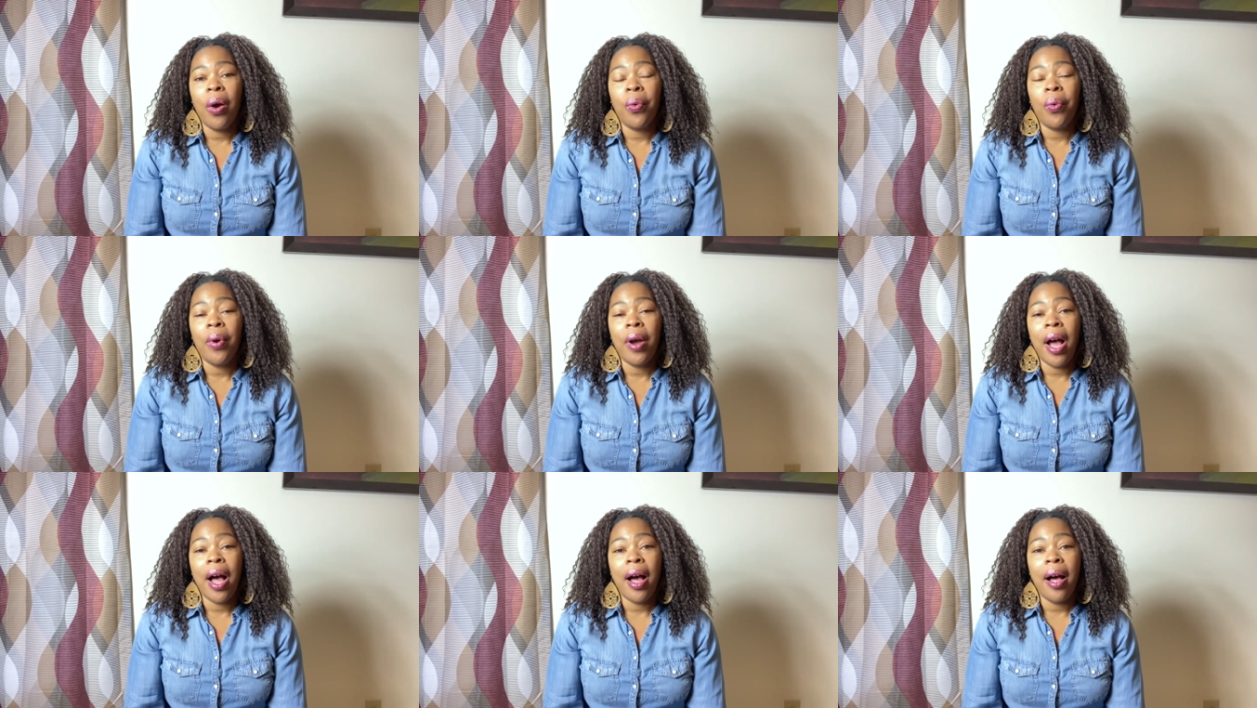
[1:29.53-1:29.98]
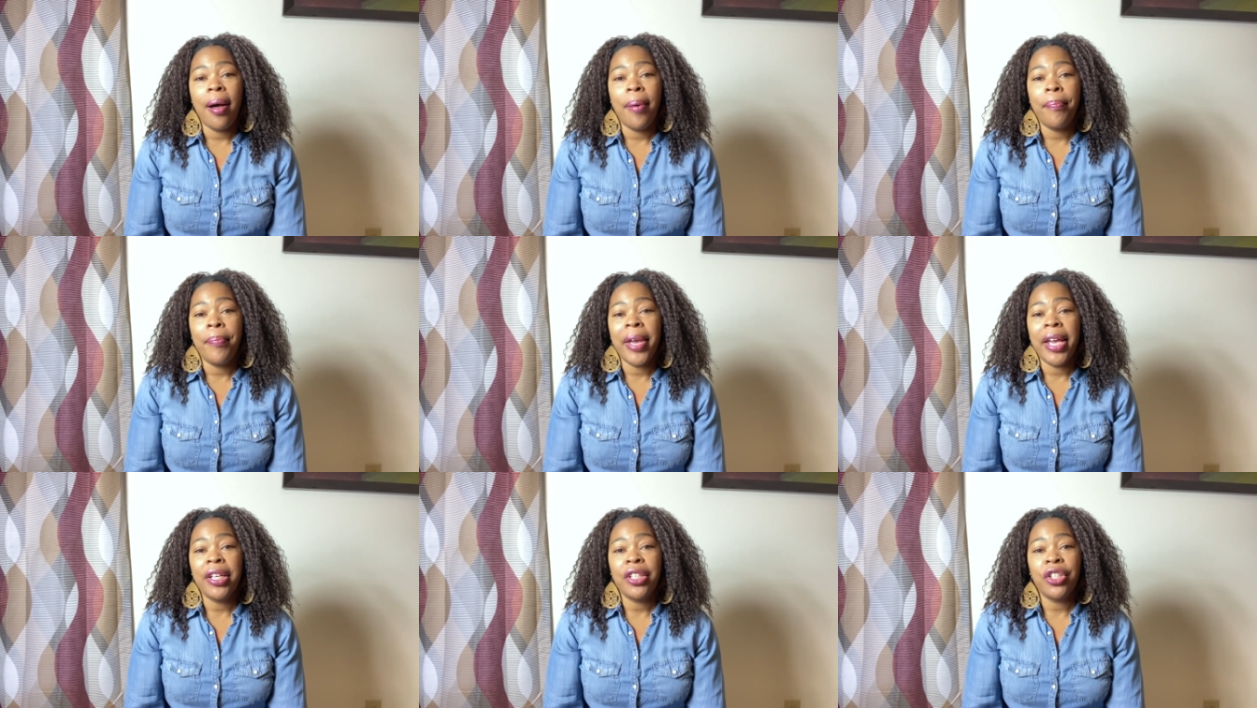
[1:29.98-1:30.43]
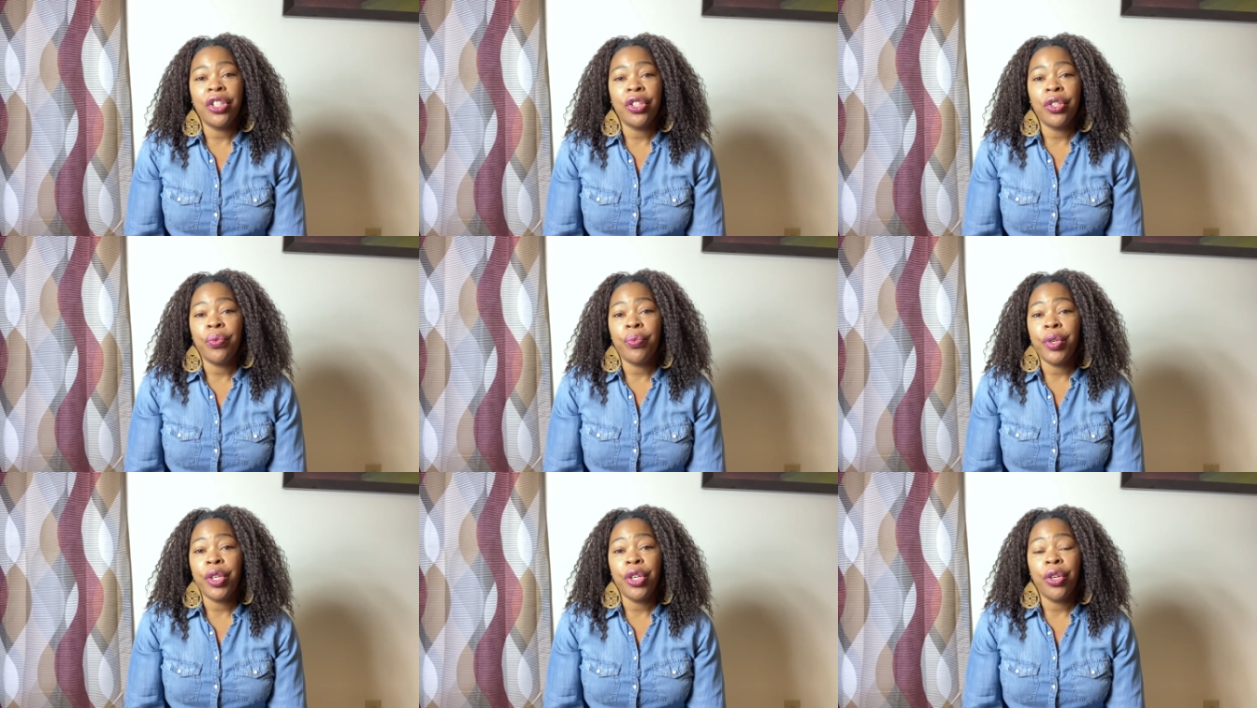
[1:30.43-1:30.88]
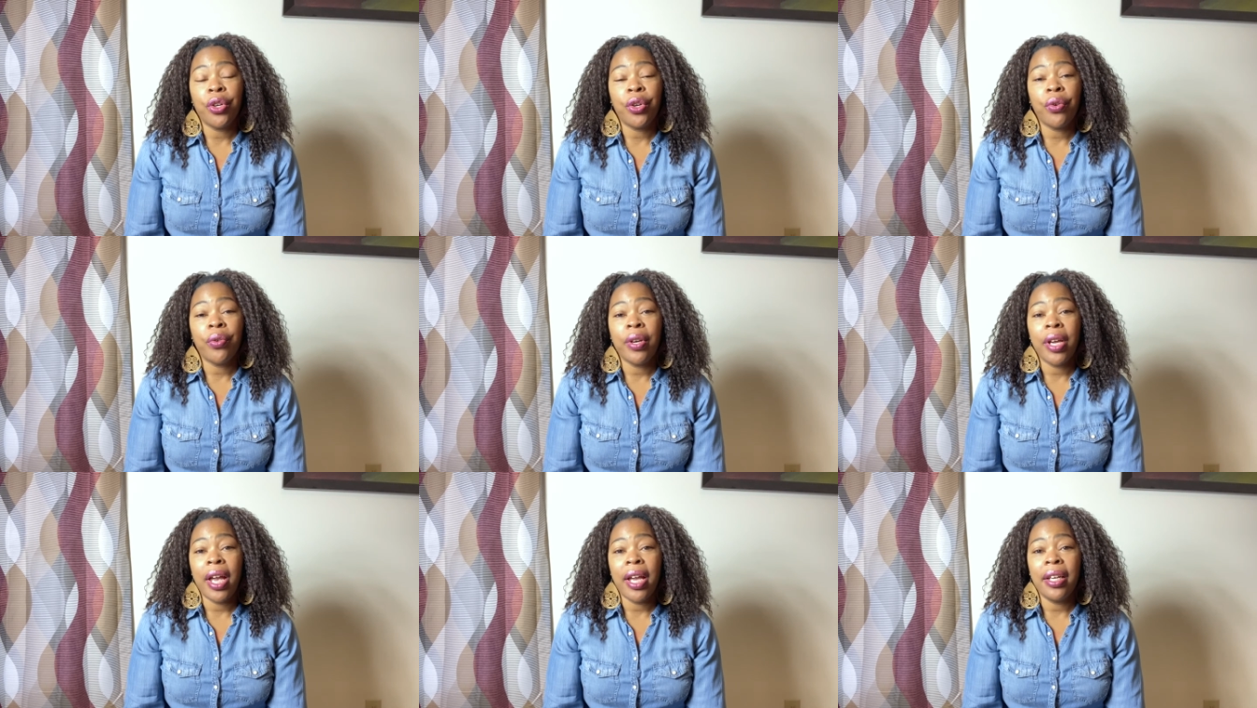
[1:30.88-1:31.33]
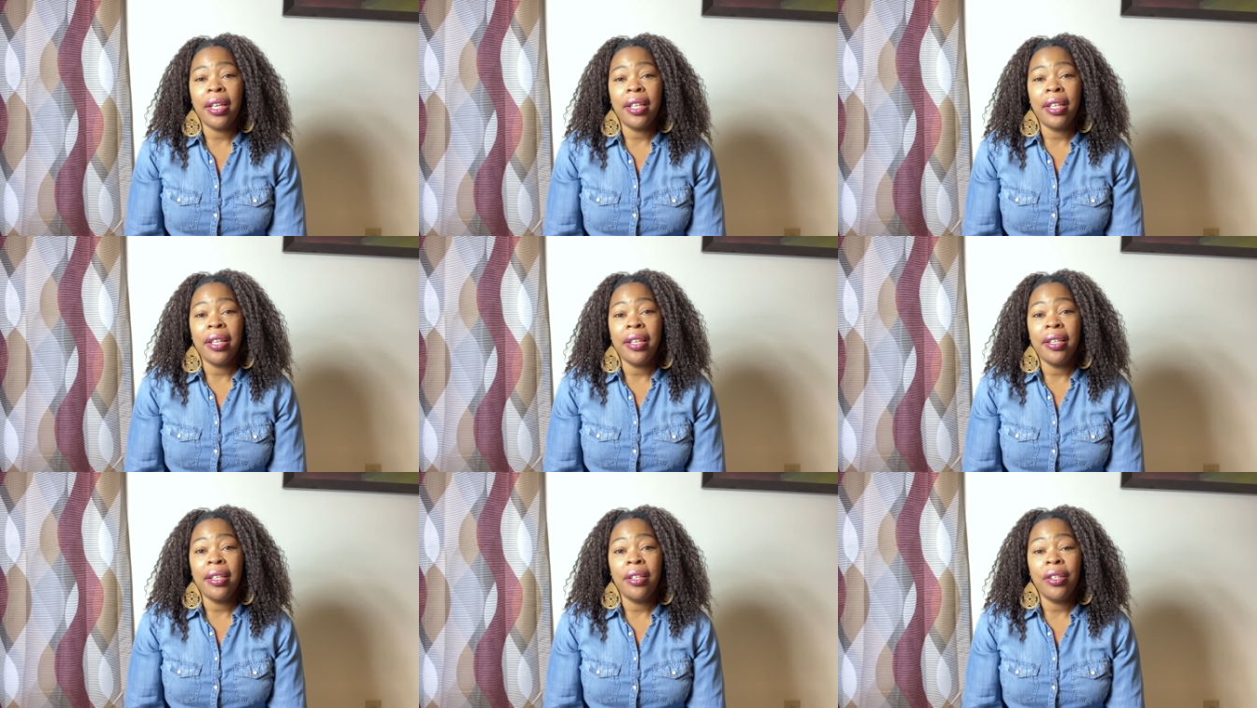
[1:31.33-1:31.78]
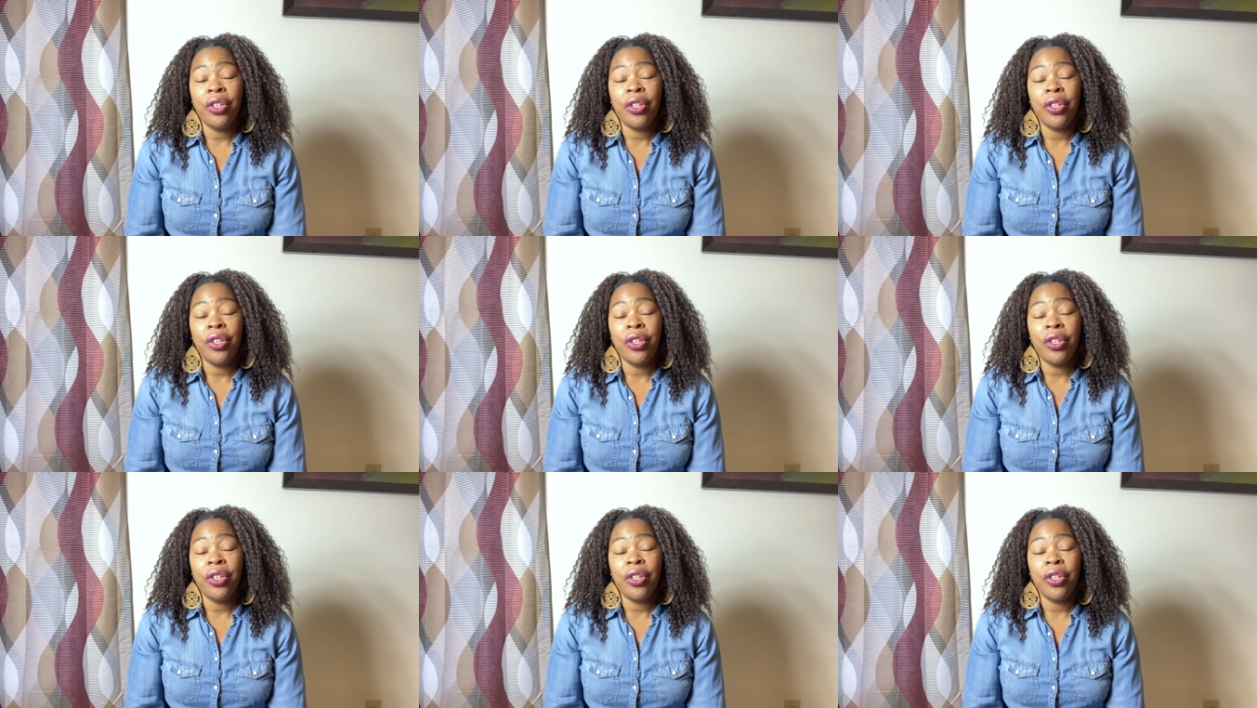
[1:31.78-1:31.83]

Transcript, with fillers: um, make sure when you're creating